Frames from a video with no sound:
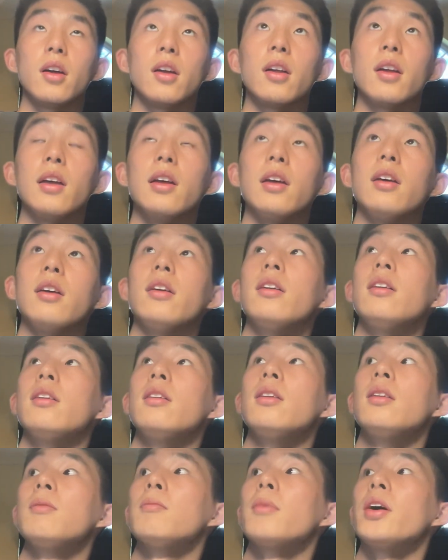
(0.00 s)

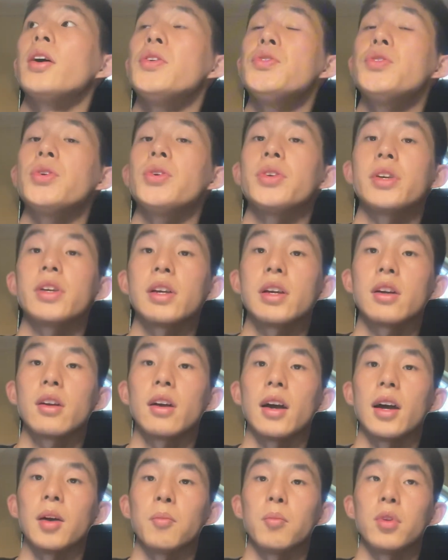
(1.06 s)
in my junior year,
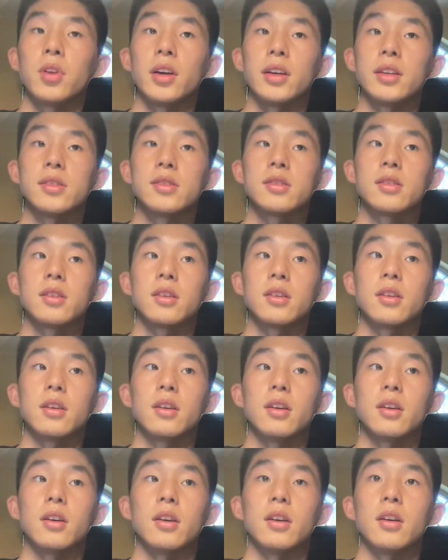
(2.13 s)
I placed,
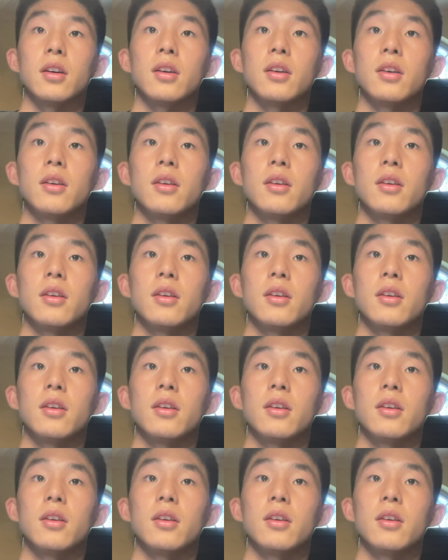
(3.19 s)
uh,